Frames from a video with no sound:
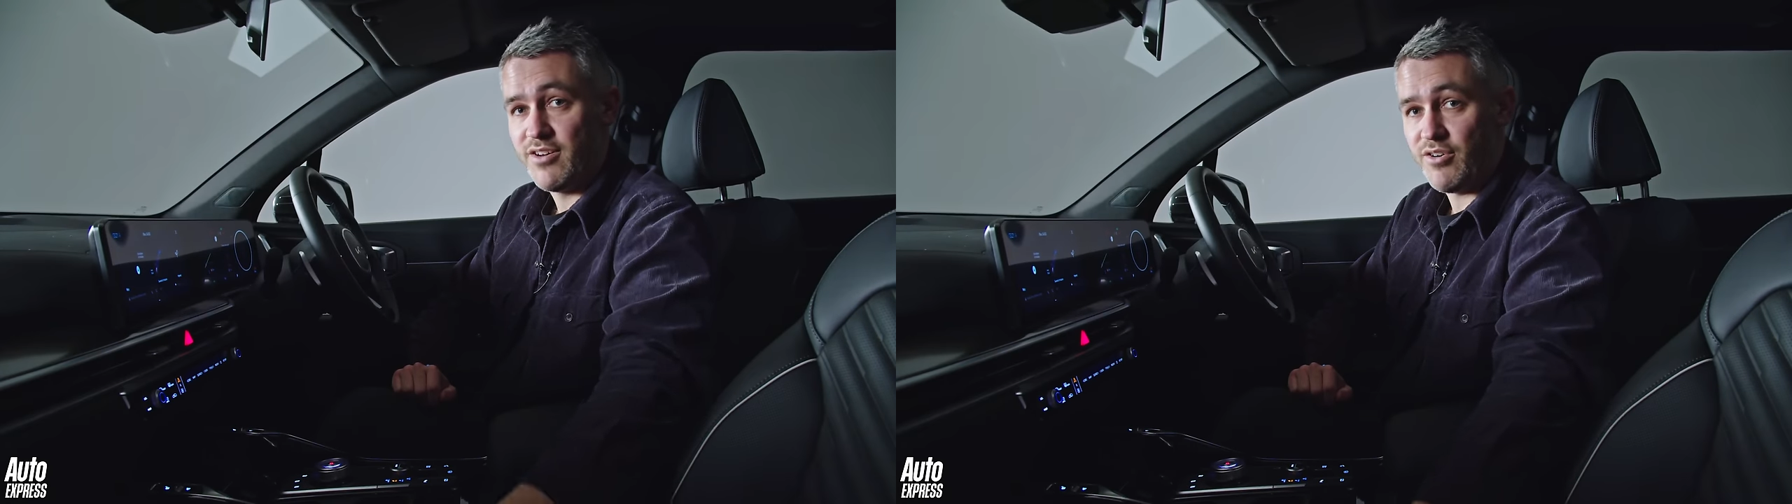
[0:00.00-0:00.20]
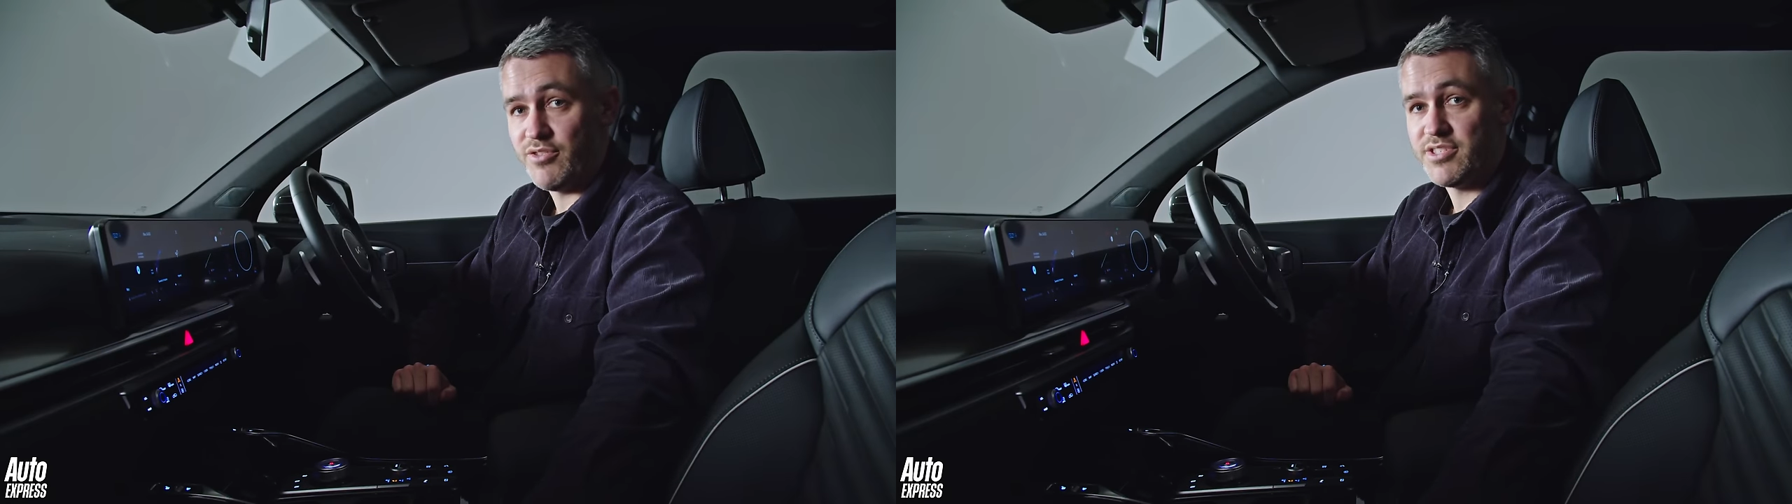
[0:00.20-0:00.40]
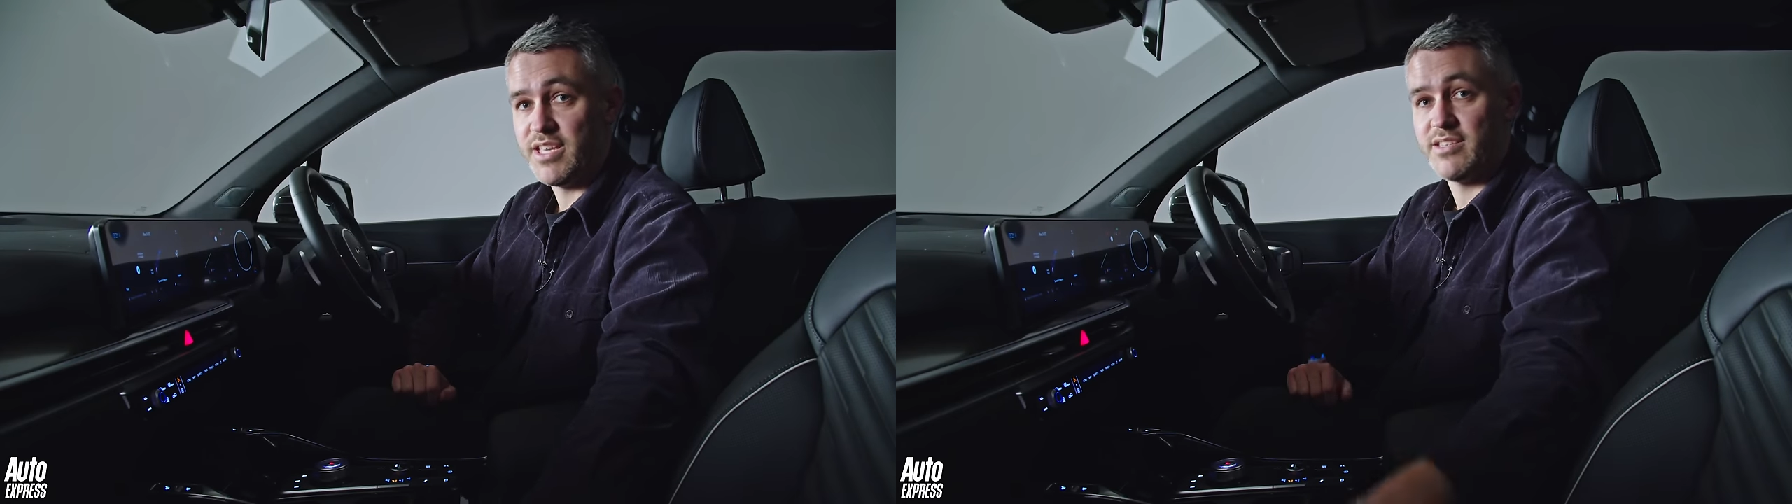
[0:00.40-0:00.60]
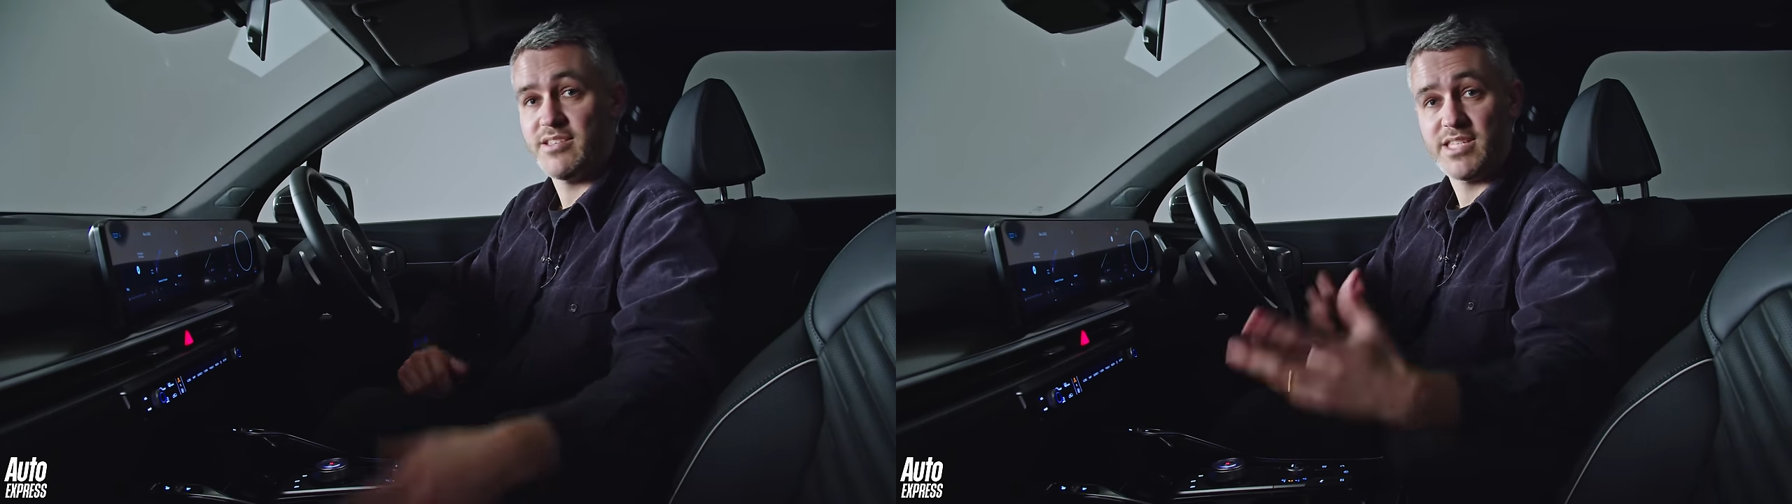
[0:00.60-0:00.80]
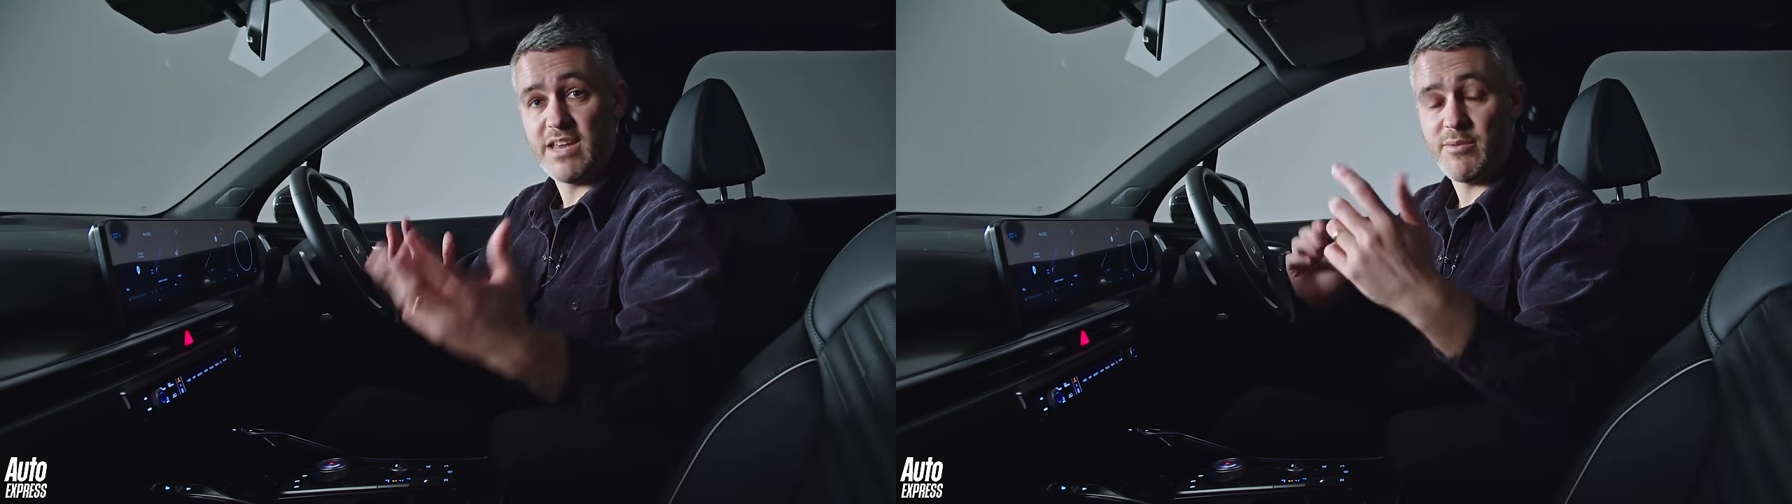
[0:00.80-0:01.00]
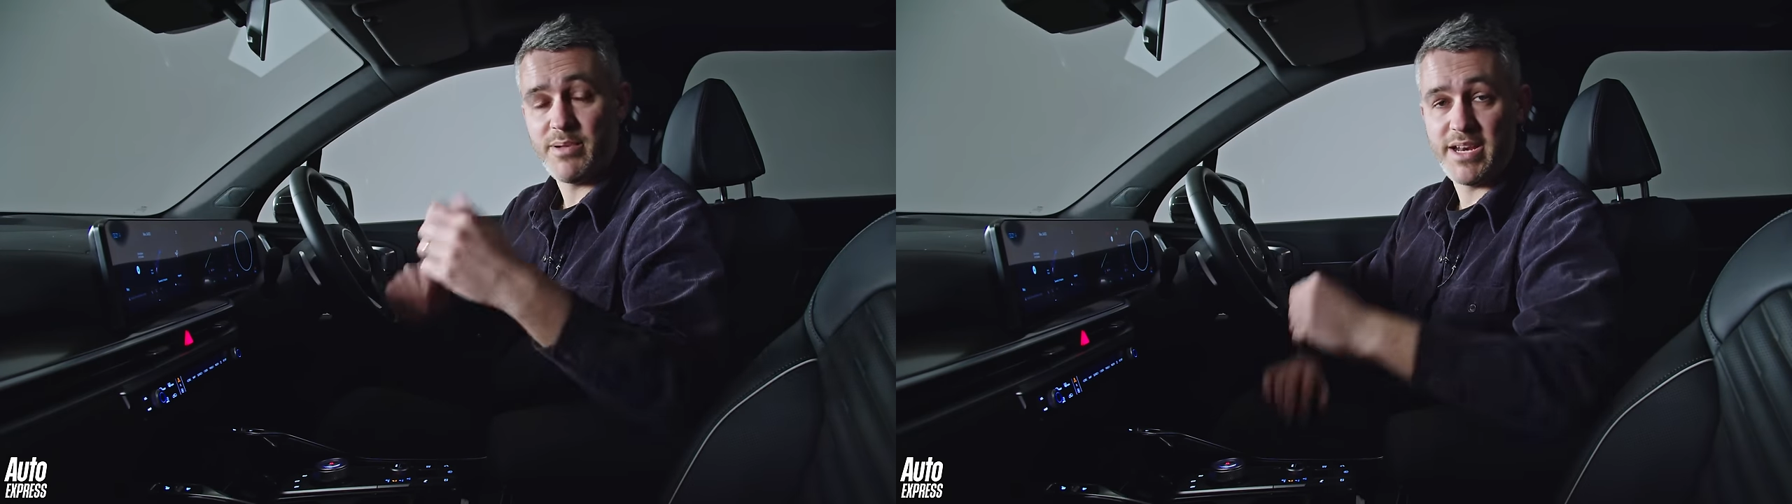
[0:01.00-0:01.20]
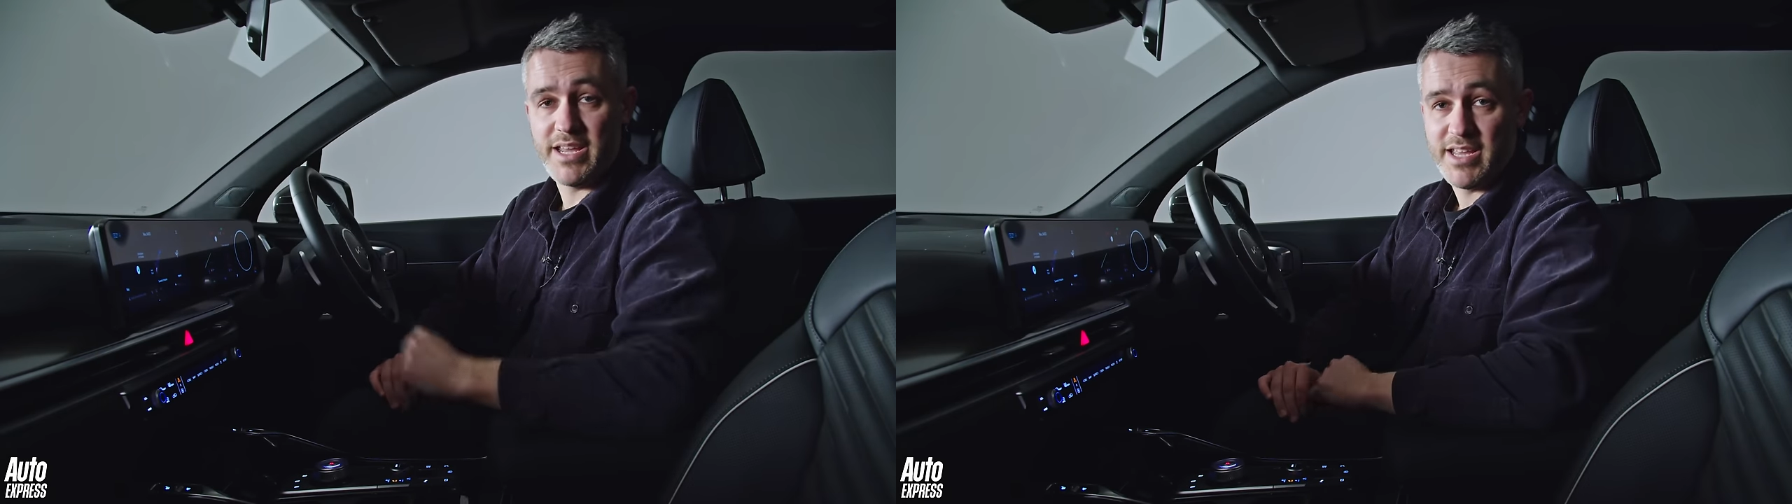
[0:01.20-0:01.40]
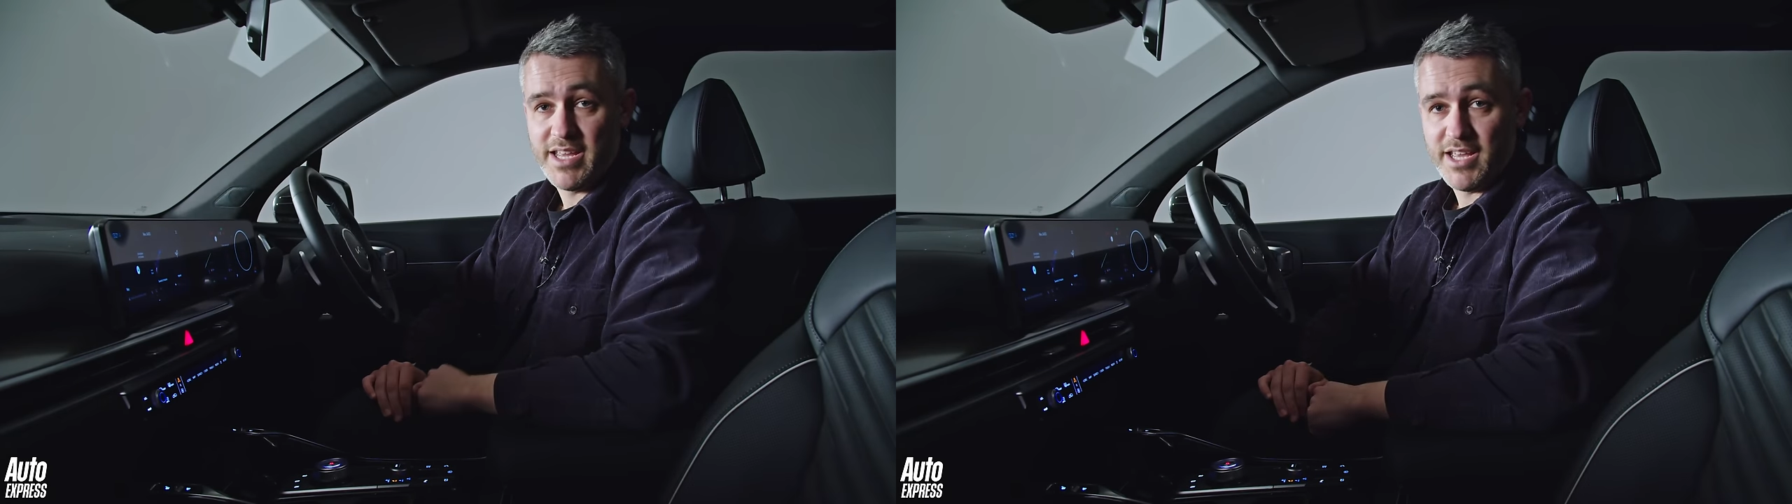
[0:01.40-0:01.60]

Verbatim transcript: on the seats, saving the planet